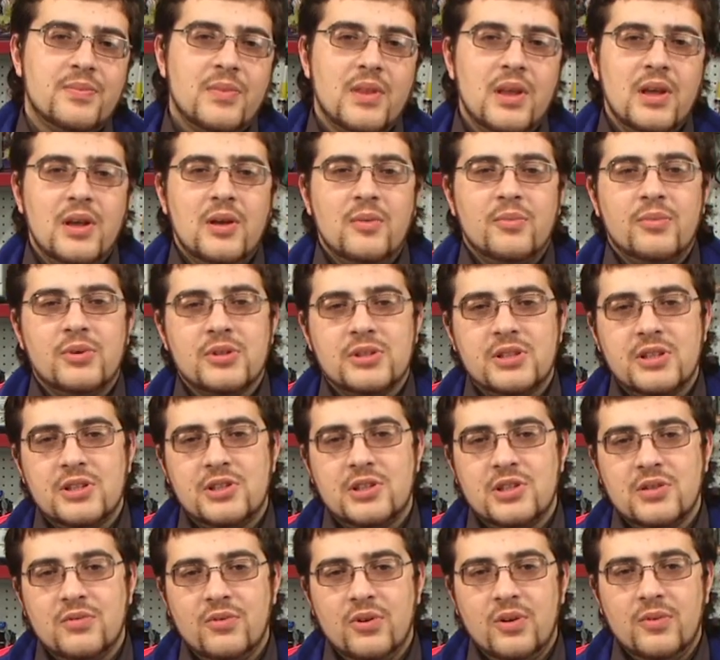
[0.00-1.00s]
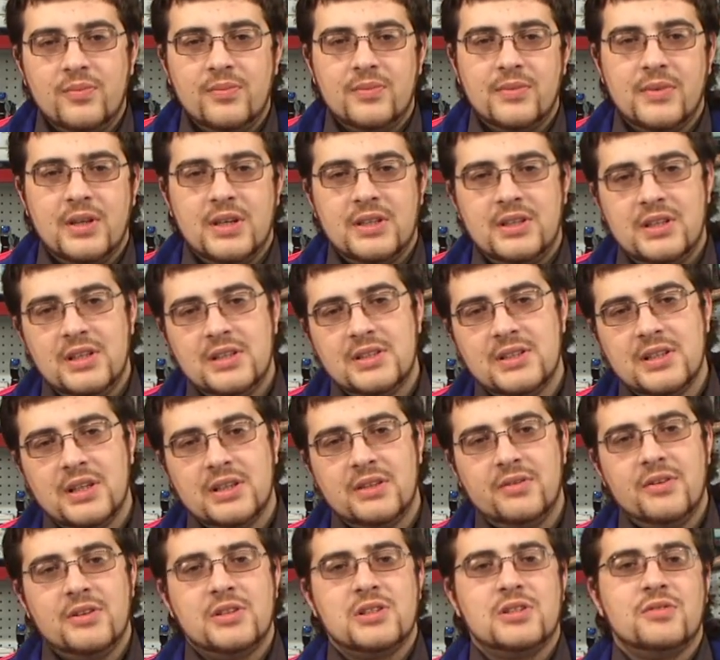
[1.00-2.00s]
appropriate cable and
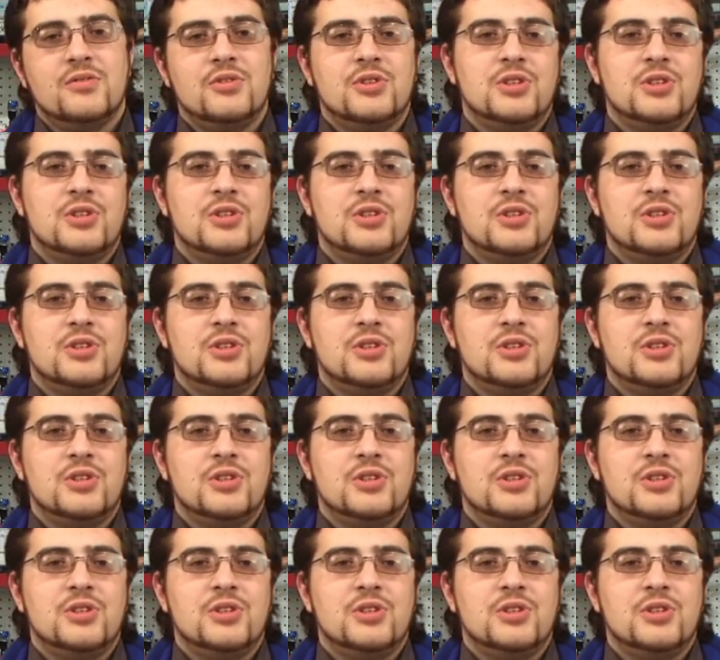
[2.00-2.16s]
carry them